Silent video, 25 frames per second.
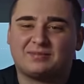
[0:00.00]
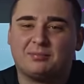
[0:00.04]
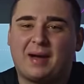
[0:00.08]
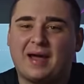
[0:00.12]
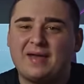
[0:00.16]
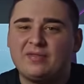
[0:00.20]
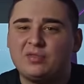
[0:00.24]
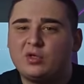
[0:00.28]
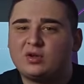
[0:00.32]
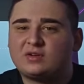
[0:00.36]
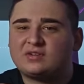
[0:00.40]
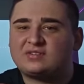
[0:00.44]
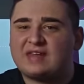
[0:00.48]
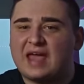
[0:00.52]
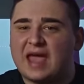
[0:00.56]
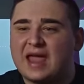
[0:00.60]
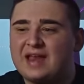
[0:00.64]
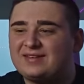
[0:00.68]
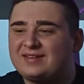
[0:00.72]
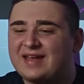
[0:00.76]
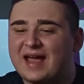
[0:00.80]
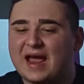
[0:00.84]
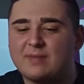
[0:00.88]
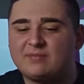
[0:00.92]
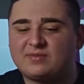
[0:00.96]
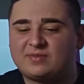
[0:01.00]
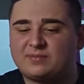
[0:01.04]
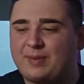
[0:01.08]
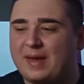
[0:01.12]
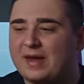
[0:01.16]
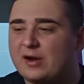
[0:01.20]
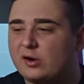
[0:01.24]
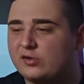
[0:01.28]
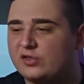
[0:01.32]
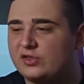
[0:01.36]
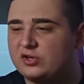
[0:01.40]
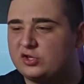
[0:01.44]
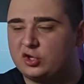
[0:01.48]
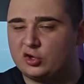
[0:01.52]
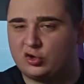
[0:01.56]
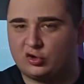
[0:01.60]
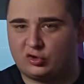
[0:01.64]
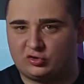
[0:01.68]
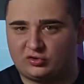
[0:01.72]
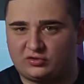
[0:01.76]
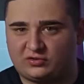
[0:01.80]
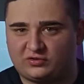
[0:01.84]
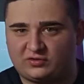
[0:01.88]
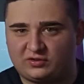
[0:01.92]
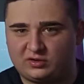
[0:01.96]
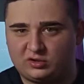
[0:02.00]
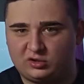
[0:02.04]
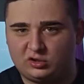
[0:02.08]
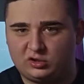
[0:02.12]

Mine looks ten times better than yours.